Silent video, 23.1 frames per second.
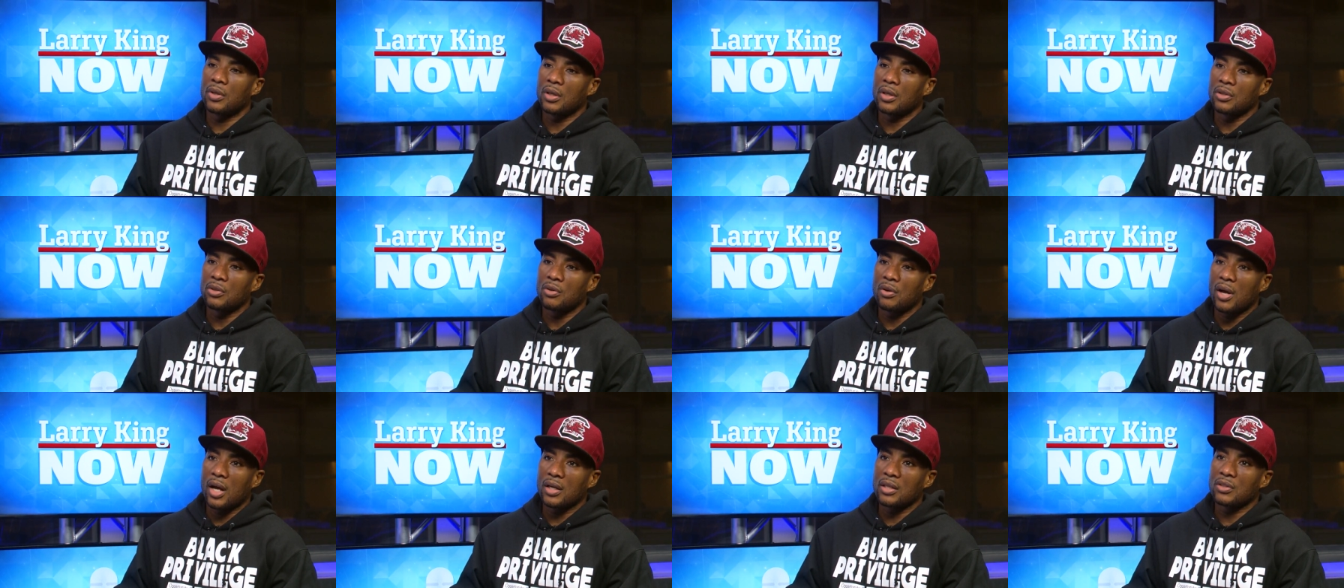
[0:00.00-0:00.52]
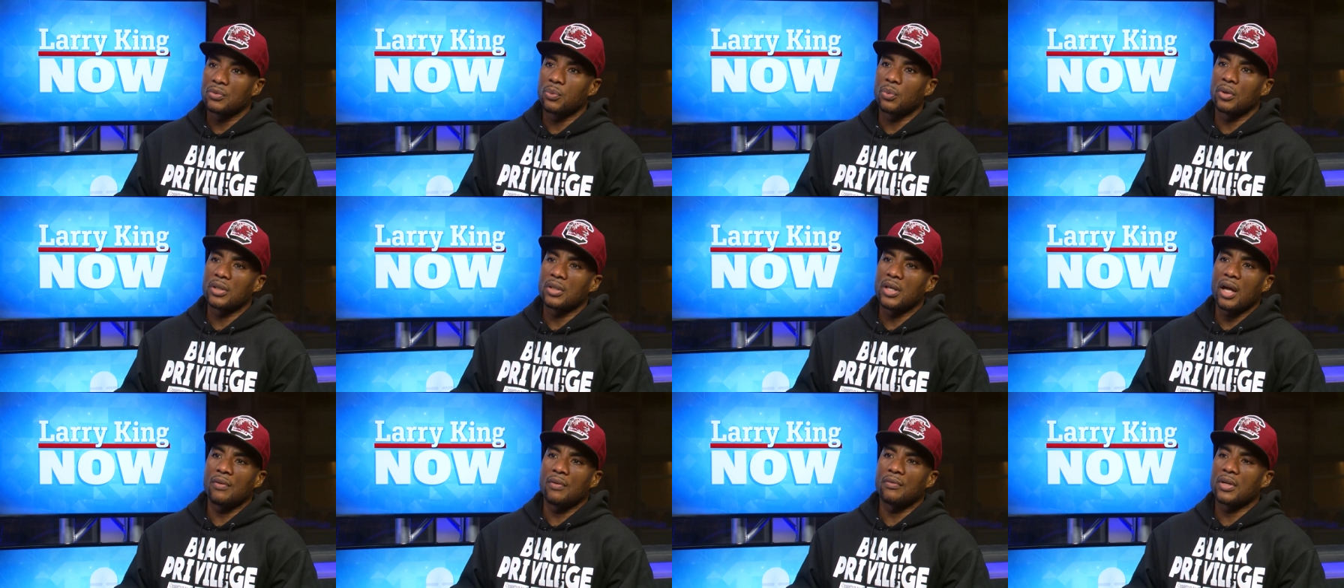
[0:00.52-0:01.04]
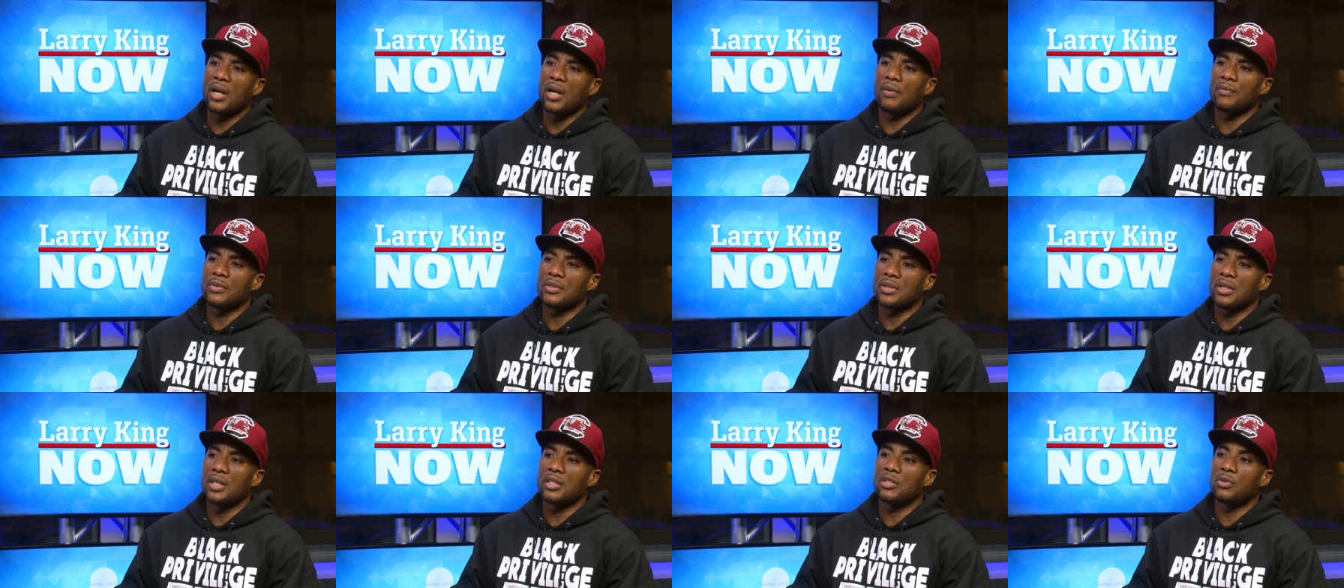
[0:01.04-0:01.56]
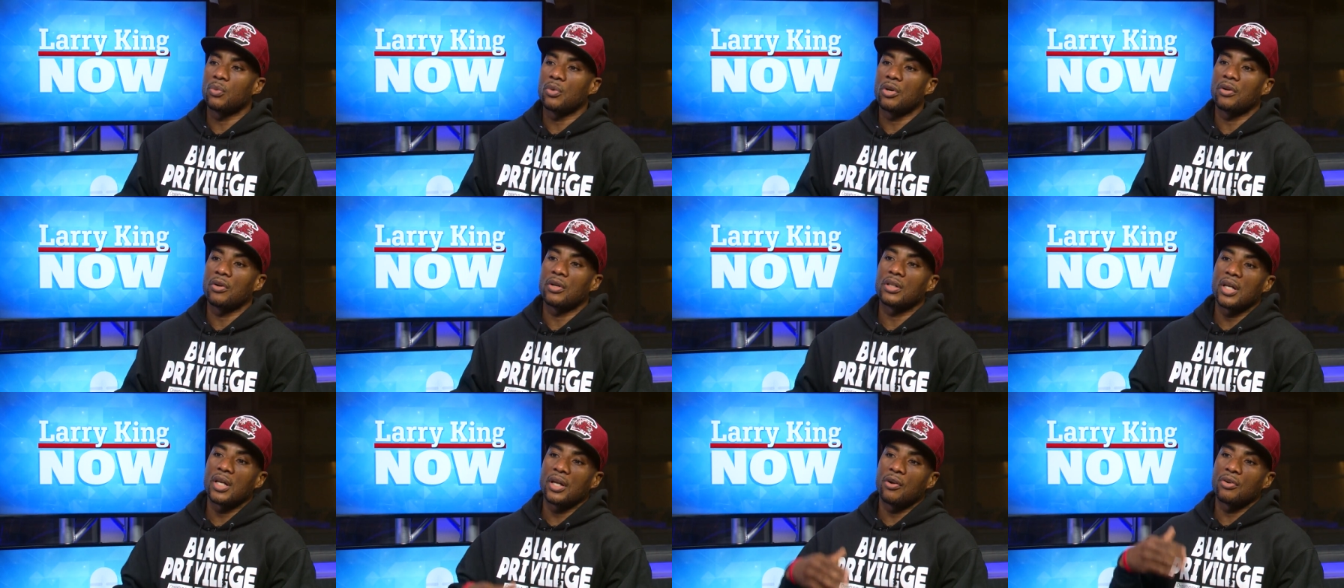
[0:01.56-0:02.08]
And you know, I just wanted to have a conversation with her
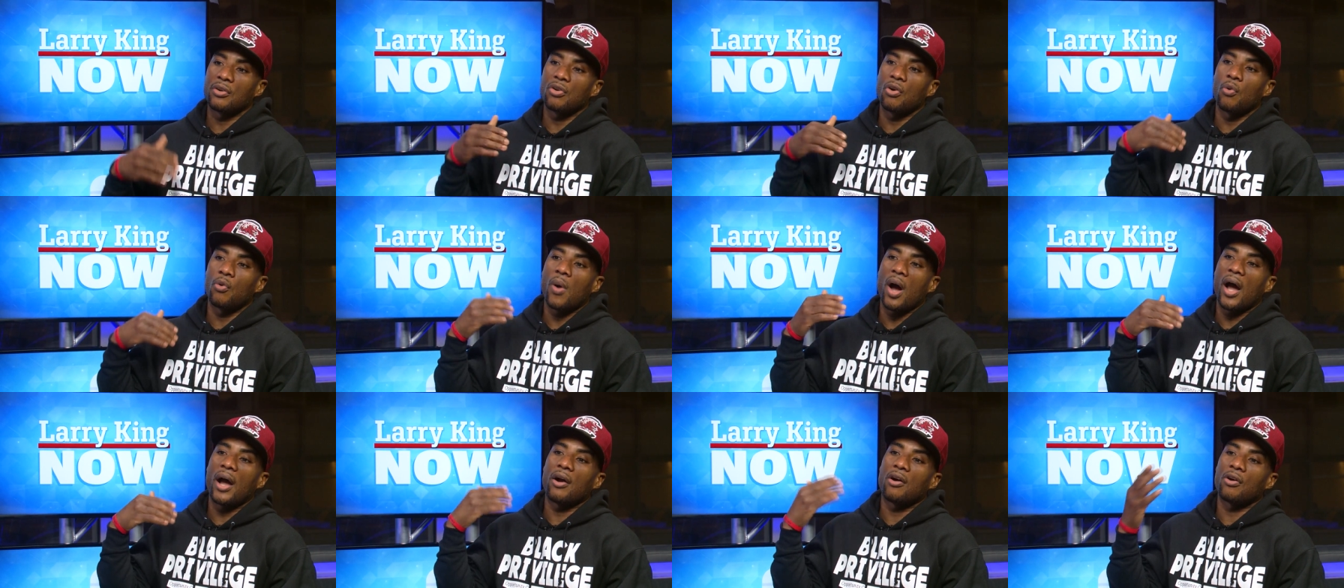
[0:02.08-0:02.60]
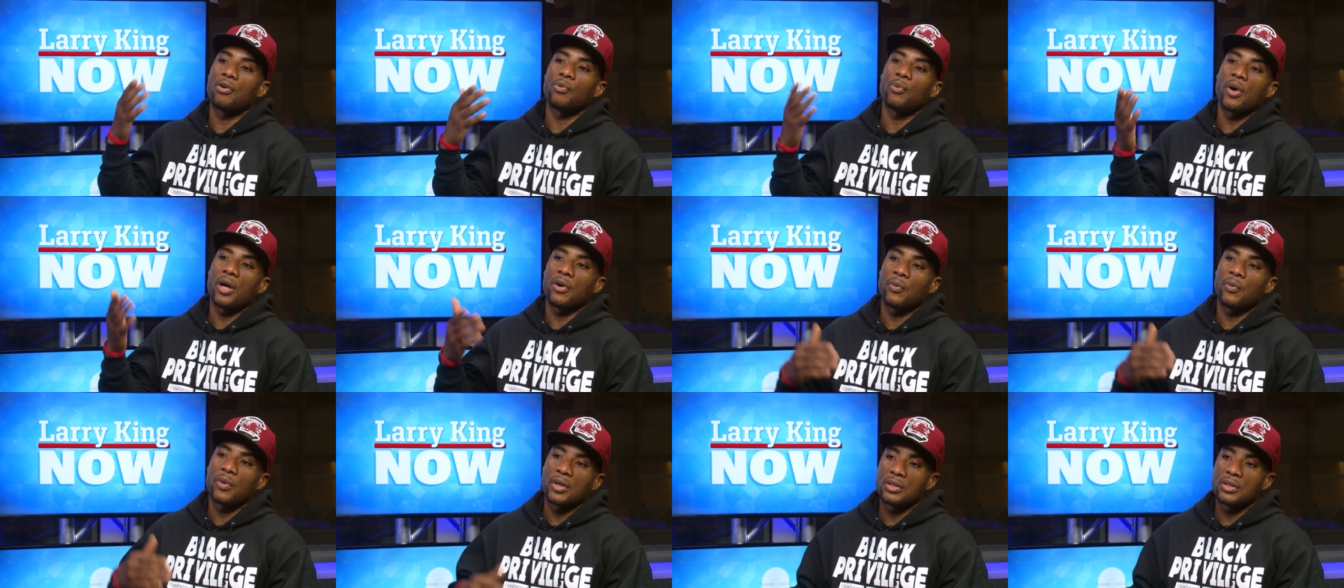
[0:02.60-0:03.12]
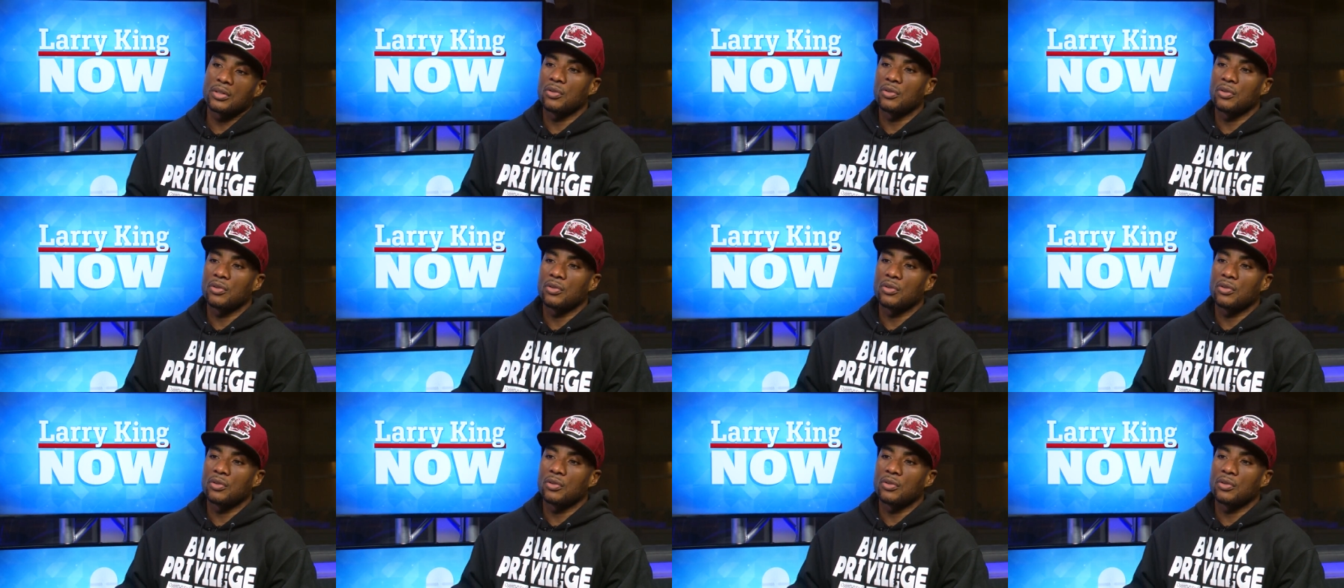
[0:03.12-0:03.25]
to let her know why her rhetoric is